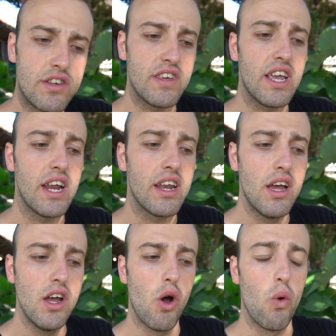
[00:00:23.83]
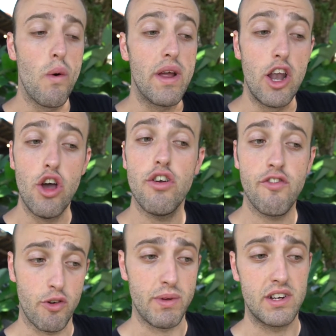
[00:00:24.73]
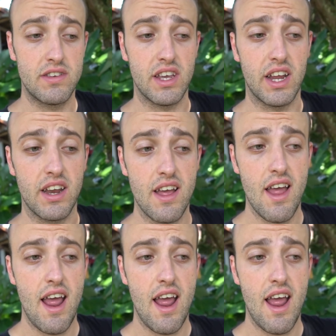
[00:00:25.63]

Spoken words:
scene, or what we learn from each scene,